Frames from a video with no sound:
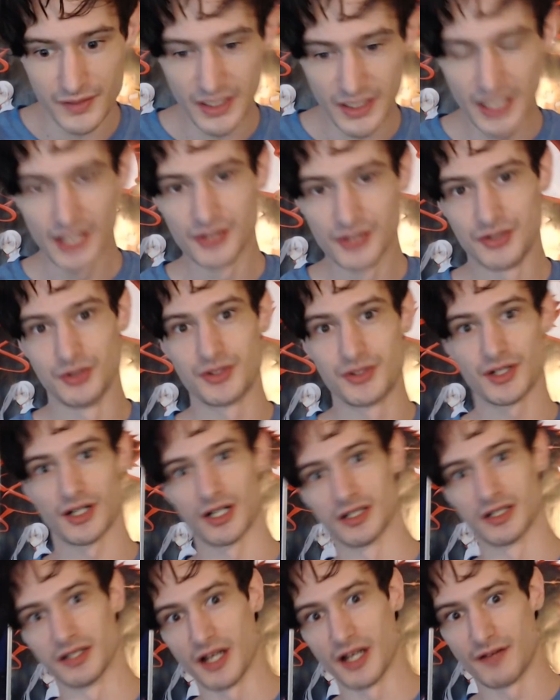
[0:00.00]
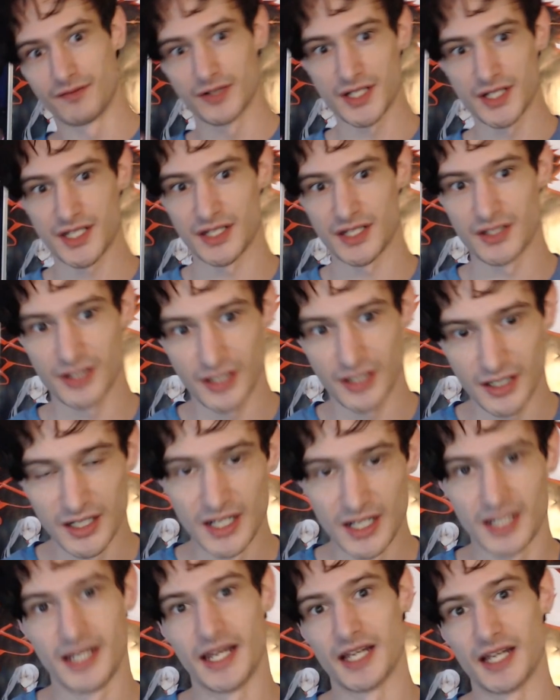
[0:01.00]
due to her love for Cinder,
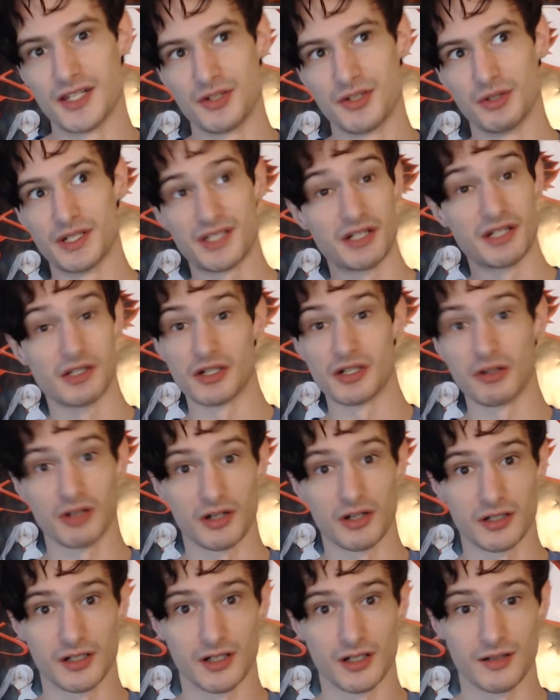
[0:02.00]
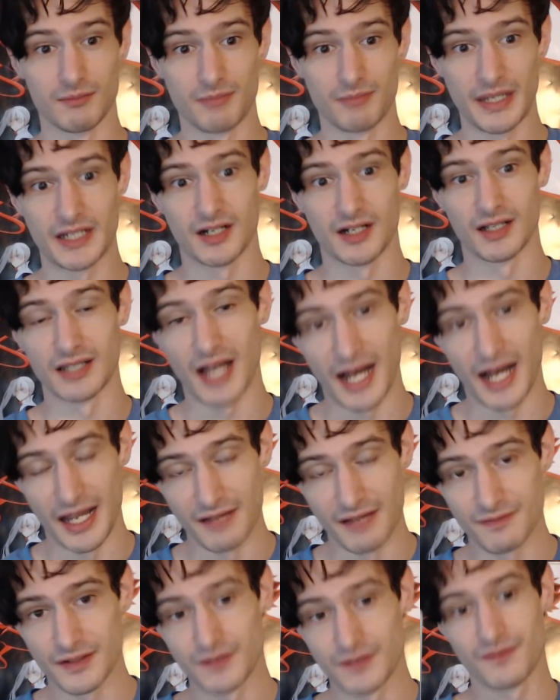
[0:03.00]
and due to Cinder no longer being alive.
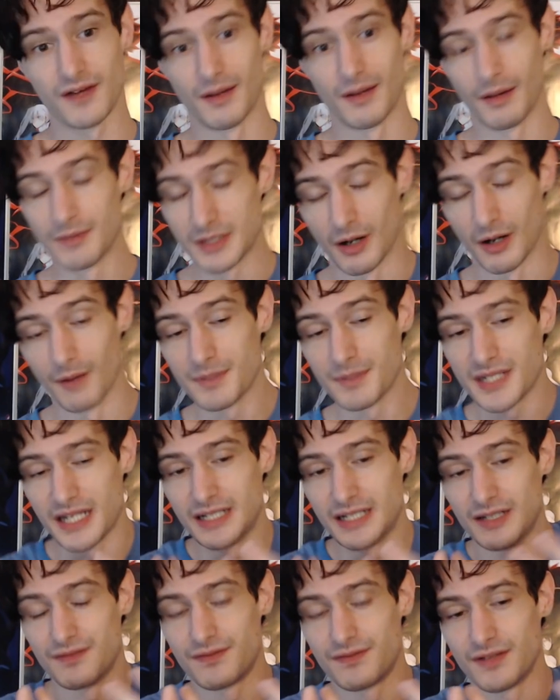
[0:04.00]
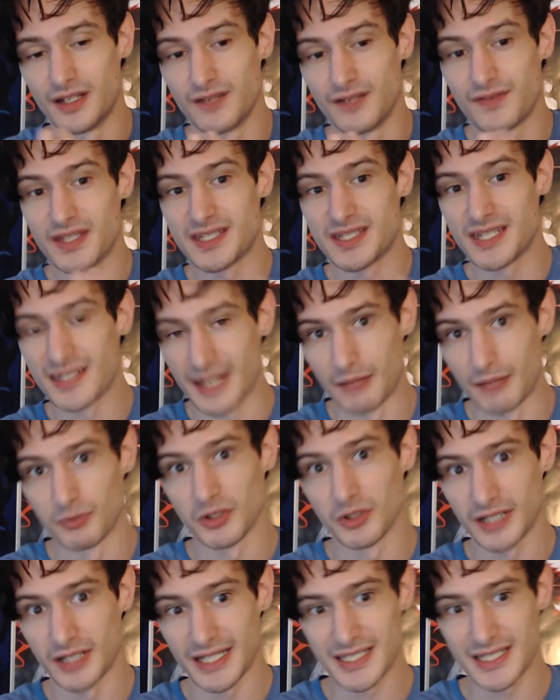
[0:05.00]
I'm saying if this is Emerald and
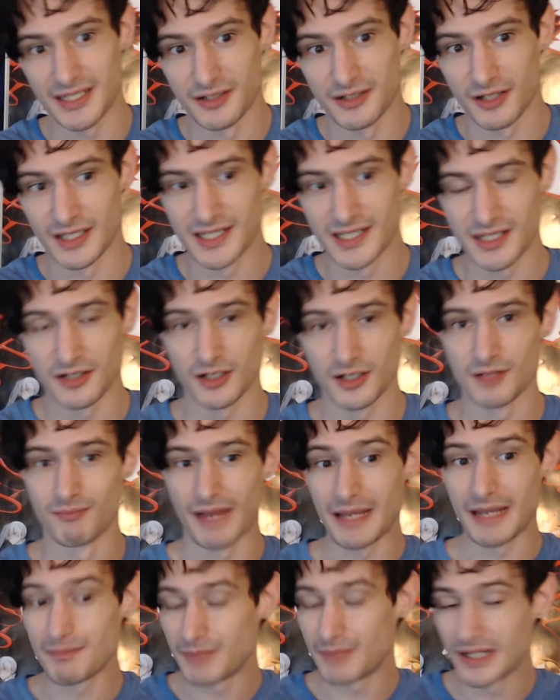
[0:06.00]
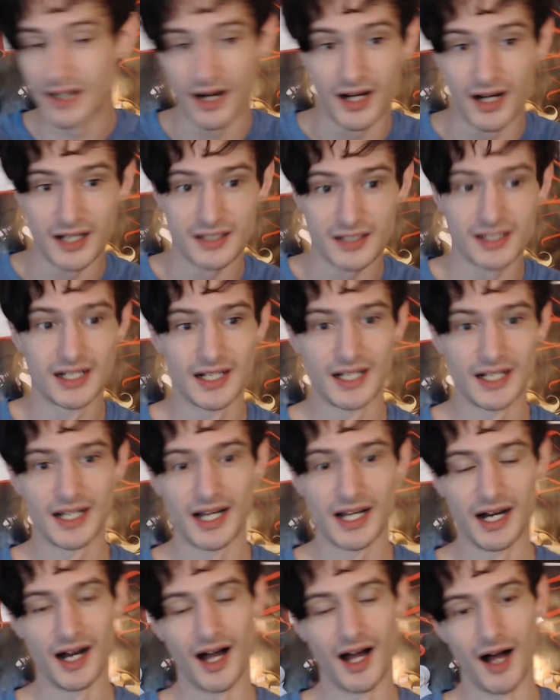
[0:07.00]
not Cinder, then Cinder might be gone.
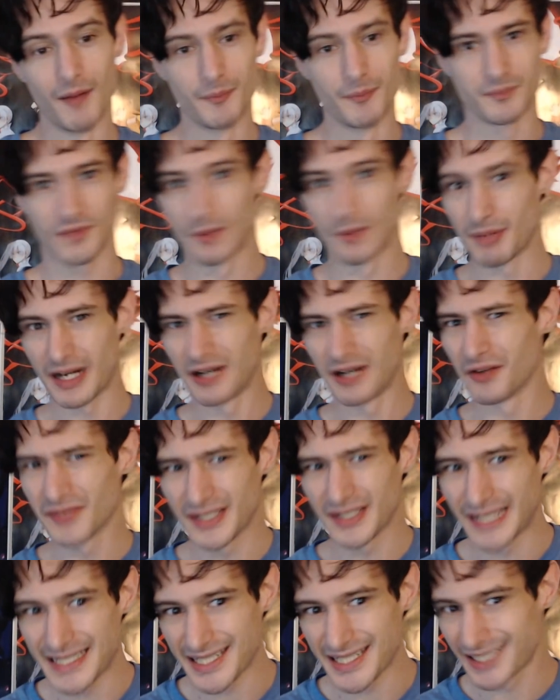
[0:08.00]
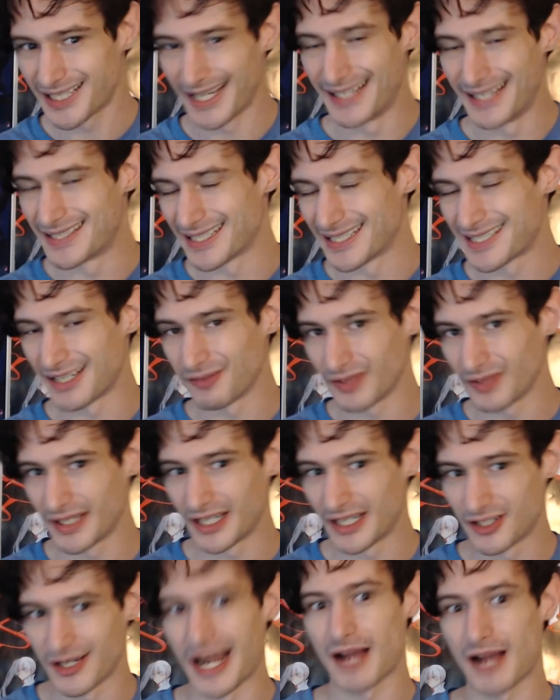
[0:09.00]
But I don't think that's the case. That's definitely a
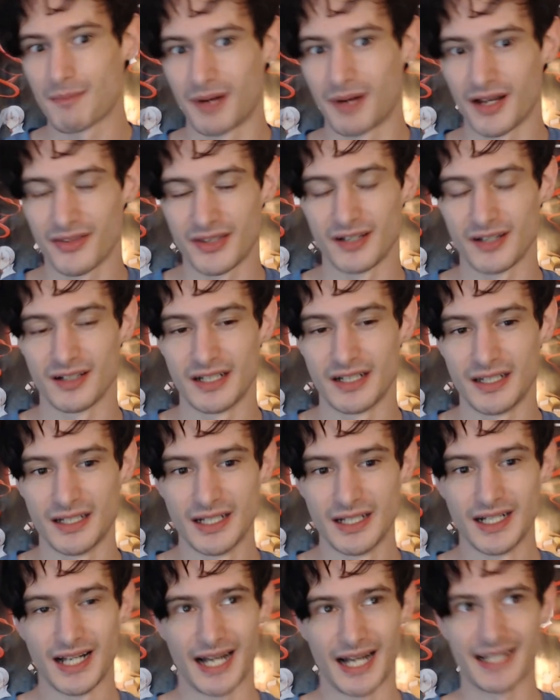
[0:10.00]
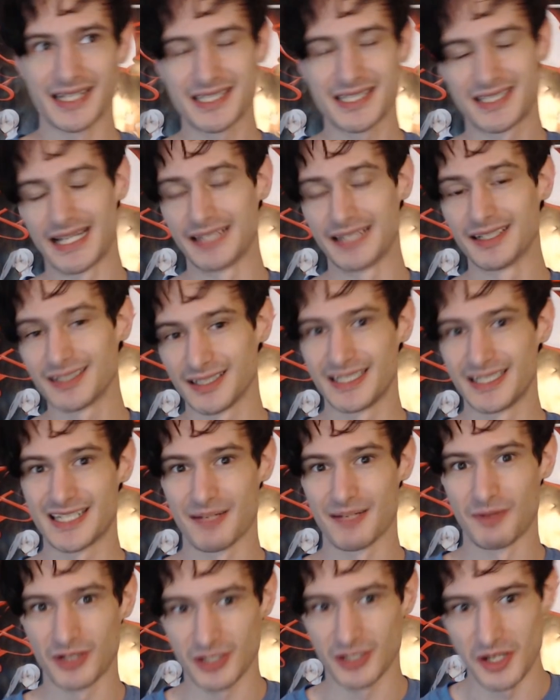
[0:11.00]
crackpot theory. I guess technically someone
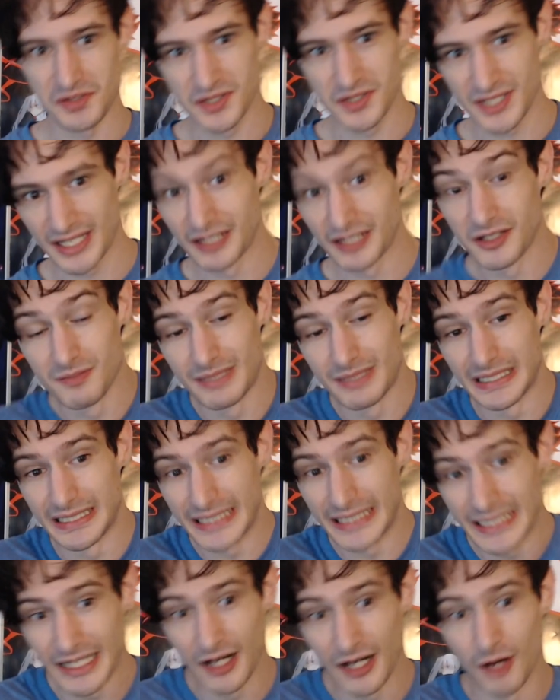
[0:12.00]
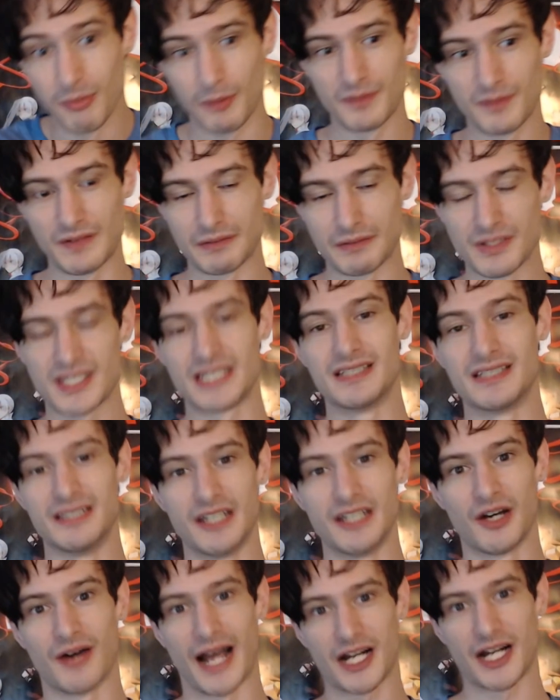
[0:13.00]
could also say it could be Neo, but we've never seen Neo
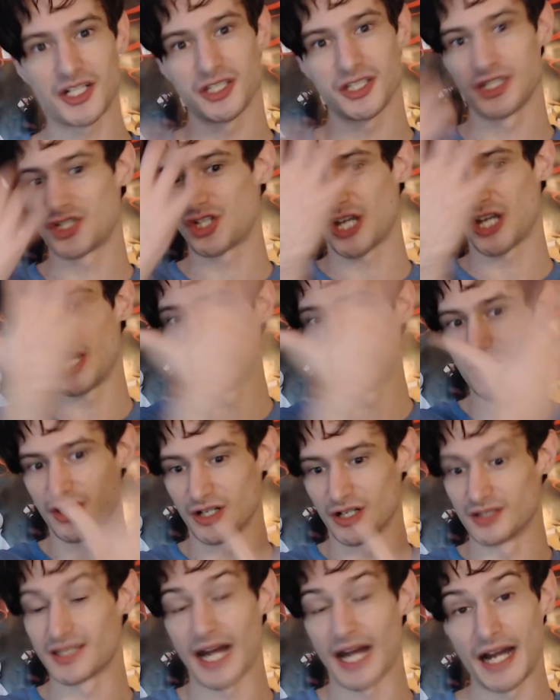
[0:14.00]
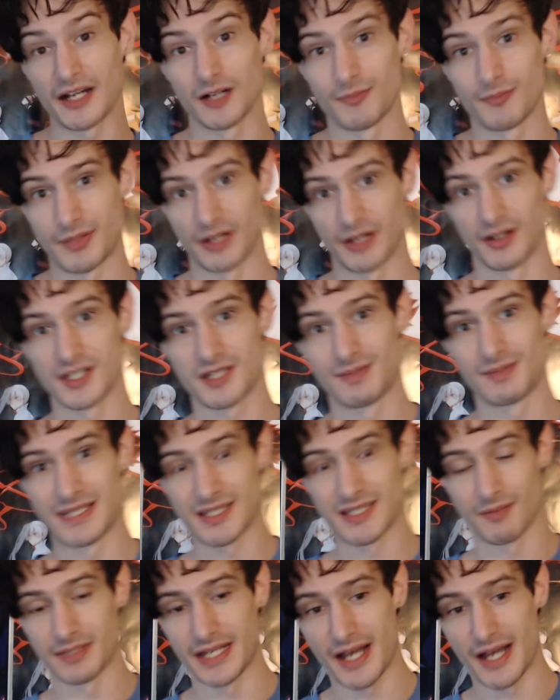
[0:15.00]
actually change her entire appearance to be
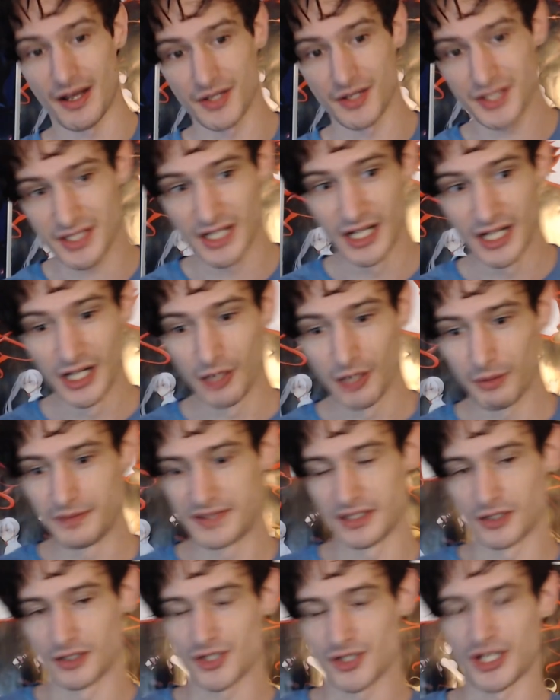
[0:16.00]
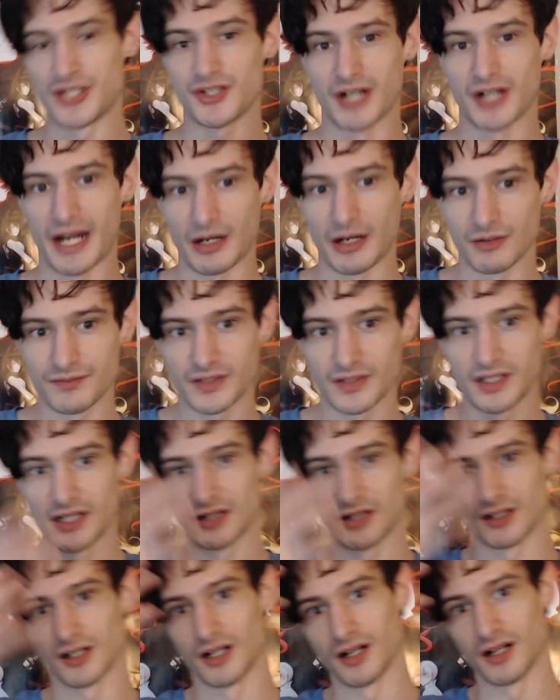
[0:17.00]
somebody else. We've seen her change her outfit,
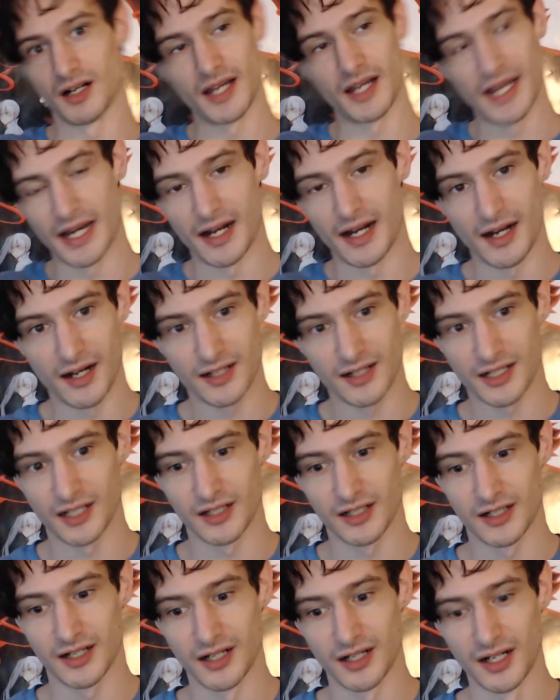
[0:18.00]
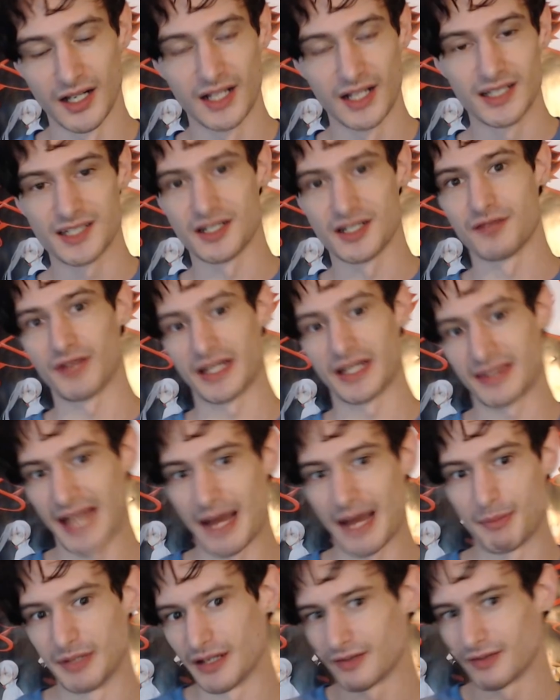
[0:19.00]
her hair color, stuff like that,
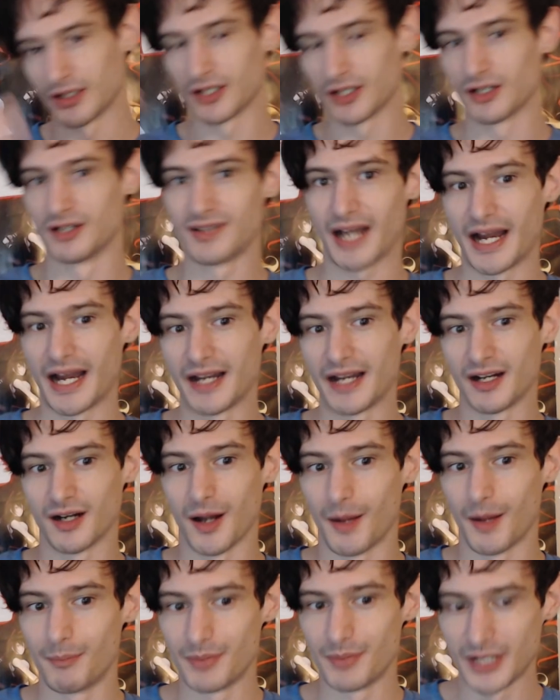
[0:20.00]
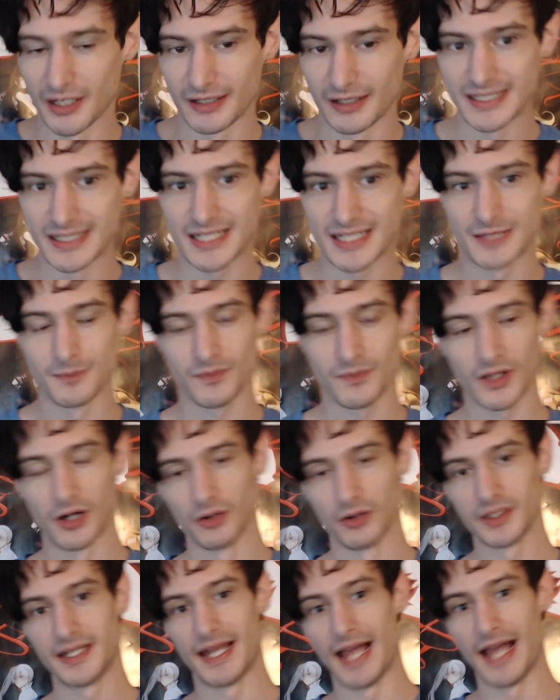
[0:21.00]
but never her entire appearance.
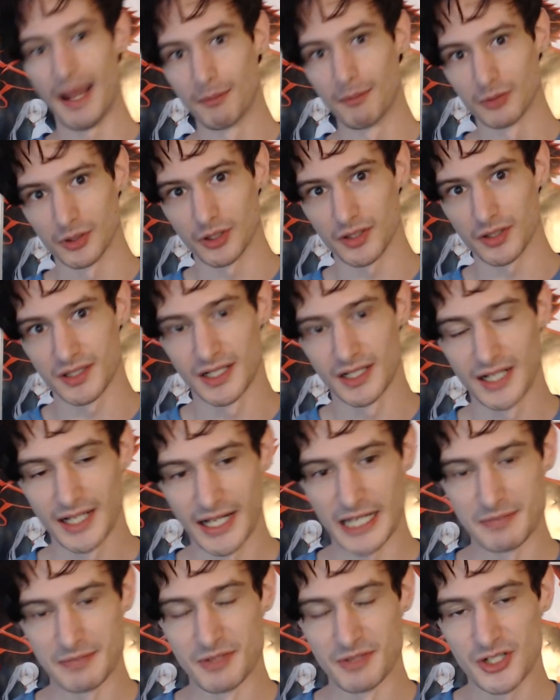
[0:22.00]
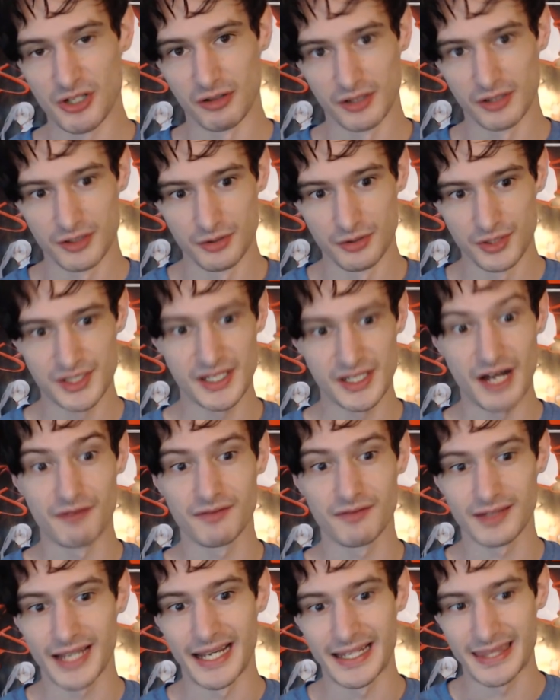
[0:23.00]
Only Emerald has been shown to do stuff
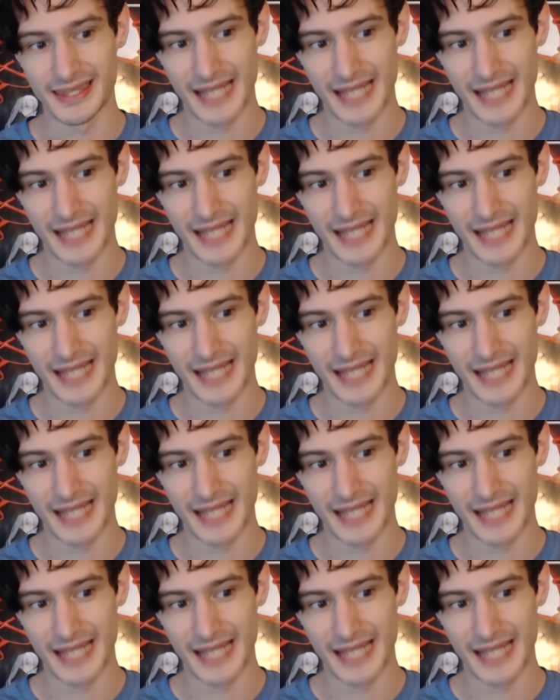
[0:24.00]
like that